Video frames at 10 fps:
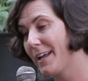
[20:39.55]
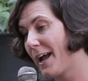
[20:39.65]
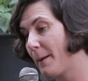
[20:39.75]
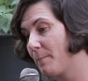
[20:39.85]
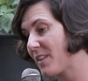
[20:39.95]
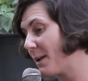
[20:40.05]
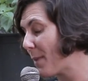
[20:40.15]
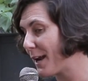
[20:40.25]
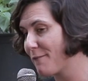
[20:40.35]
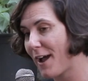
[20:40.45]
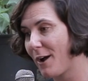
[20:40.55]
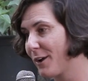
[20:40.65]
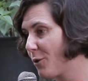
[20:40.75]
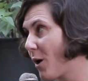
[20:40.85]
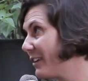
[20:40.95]
Um, in many of our
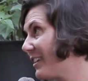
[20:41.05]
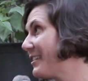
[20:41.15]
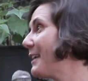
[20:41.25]
inquiries, they say